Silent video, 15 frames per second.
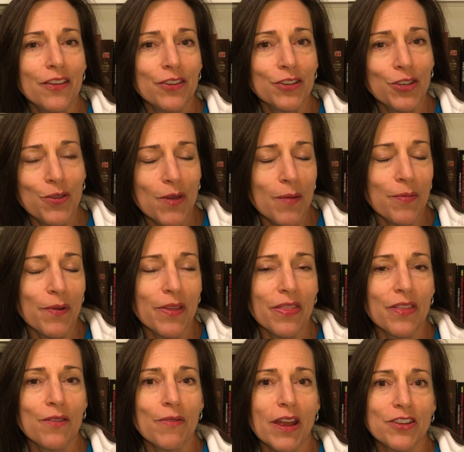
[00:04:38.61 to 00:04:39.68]
hook you up with
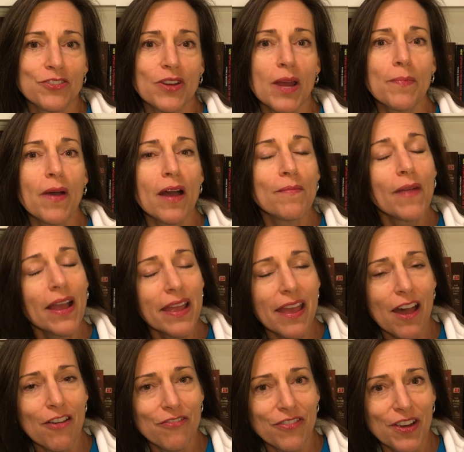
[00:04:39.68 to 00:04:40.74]
the rancher I bought my
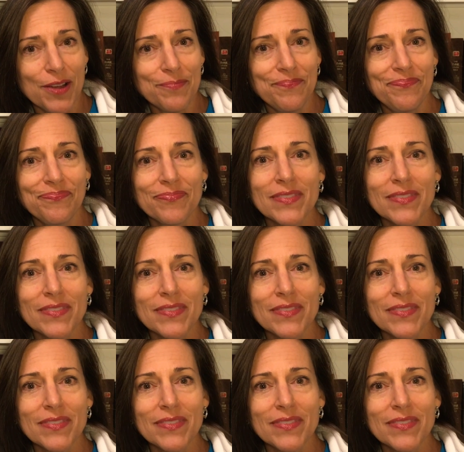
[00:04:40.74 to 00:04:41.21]
cow from.